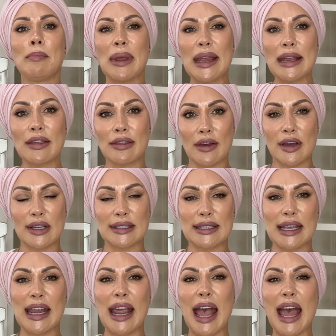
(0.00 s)

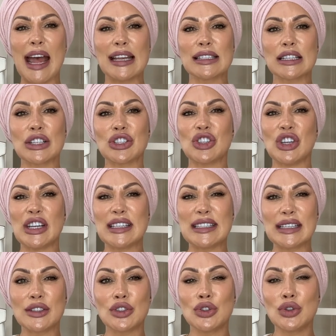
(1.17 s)
B30, and she
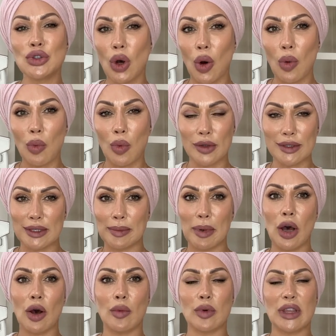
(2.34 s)
did not want to
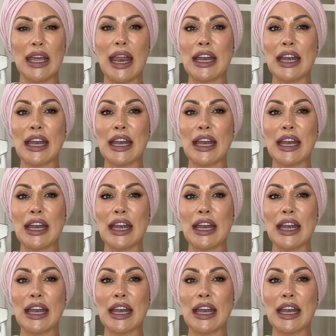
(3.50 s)
part with it,